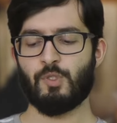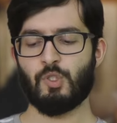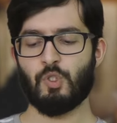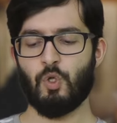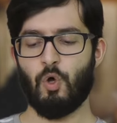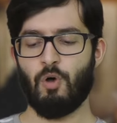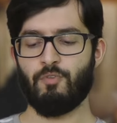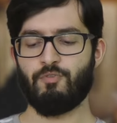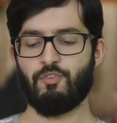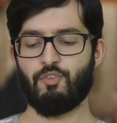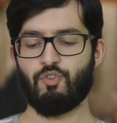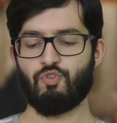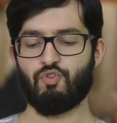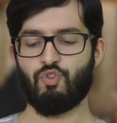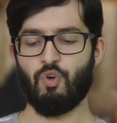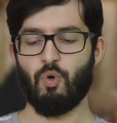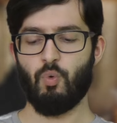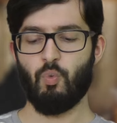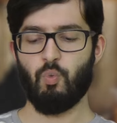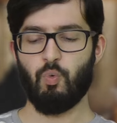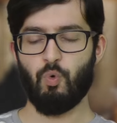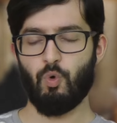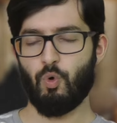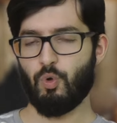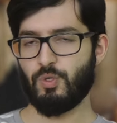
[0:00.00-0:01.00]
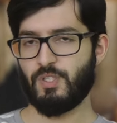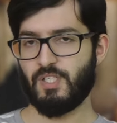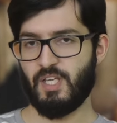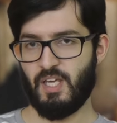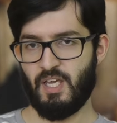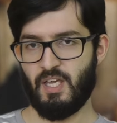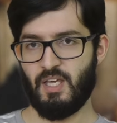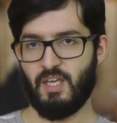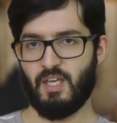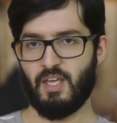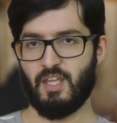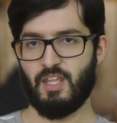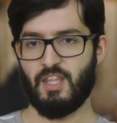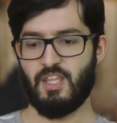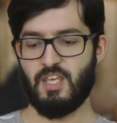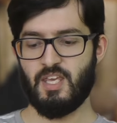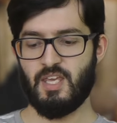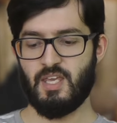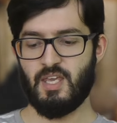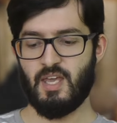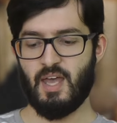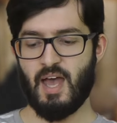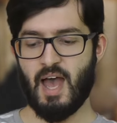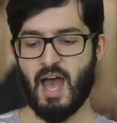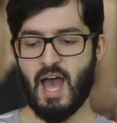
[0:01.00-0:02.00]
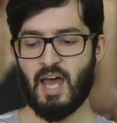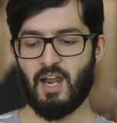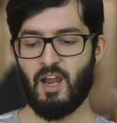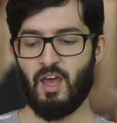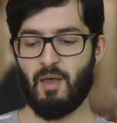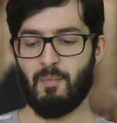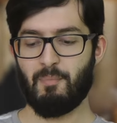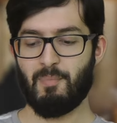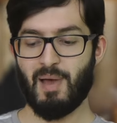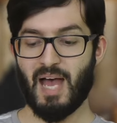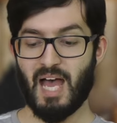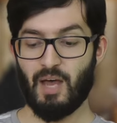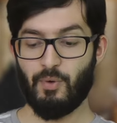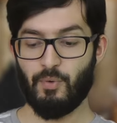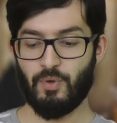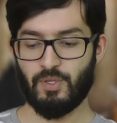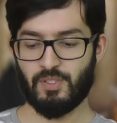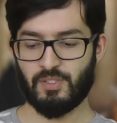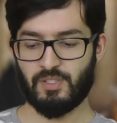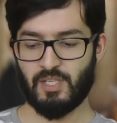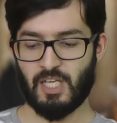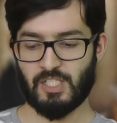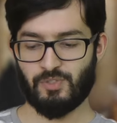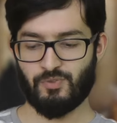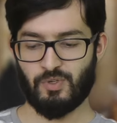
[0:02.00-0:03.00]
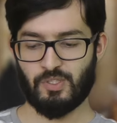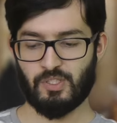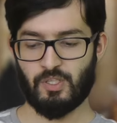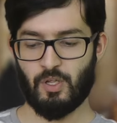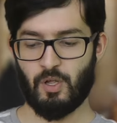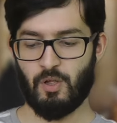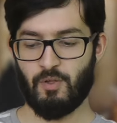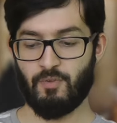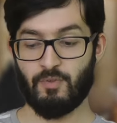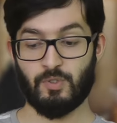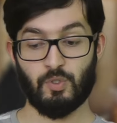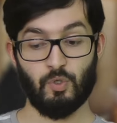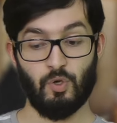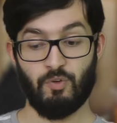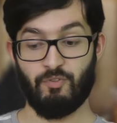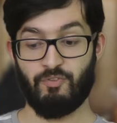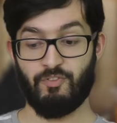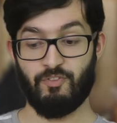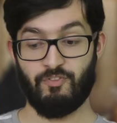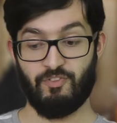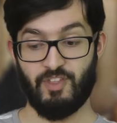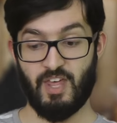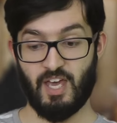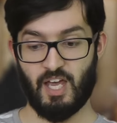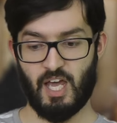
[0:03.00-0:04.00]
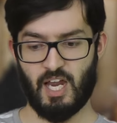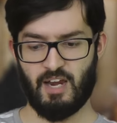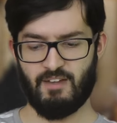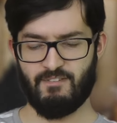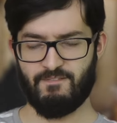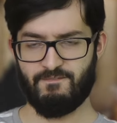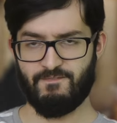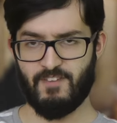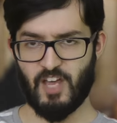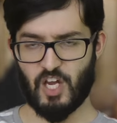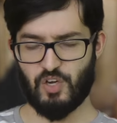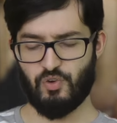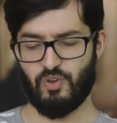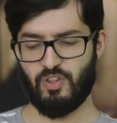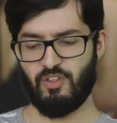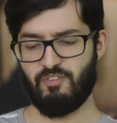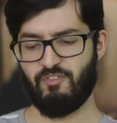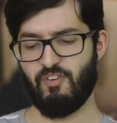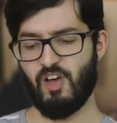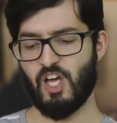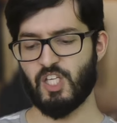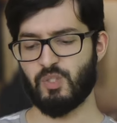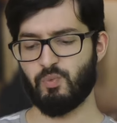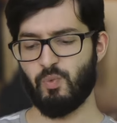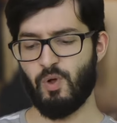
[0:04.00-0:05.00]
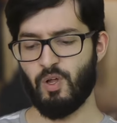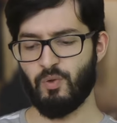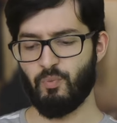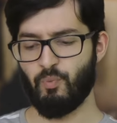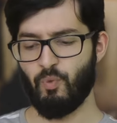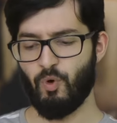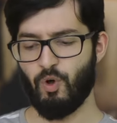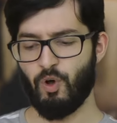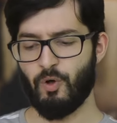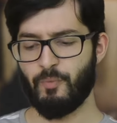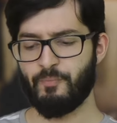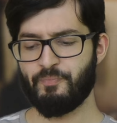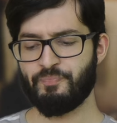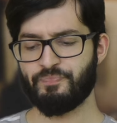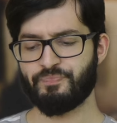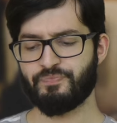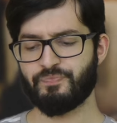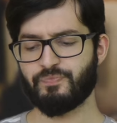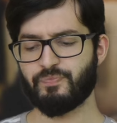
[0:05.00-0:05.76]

sort of rewarding the Allied powers as a result, sort of for their kind of victory in the First World War.